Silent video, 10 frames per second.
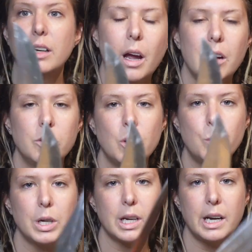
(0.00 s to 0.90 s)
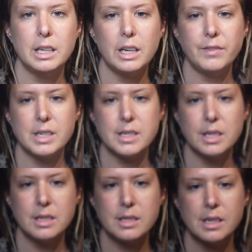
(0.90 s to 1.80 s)
I don't know what kind of knife this
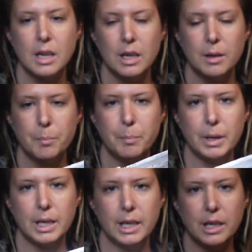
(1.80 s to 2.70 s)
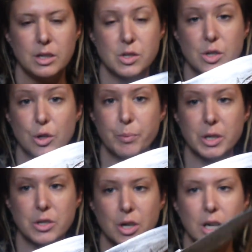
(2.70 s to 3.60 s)
is, but it's super
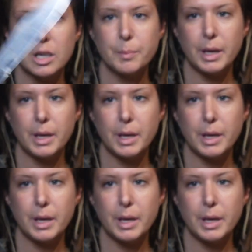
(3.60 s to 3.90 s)
sharp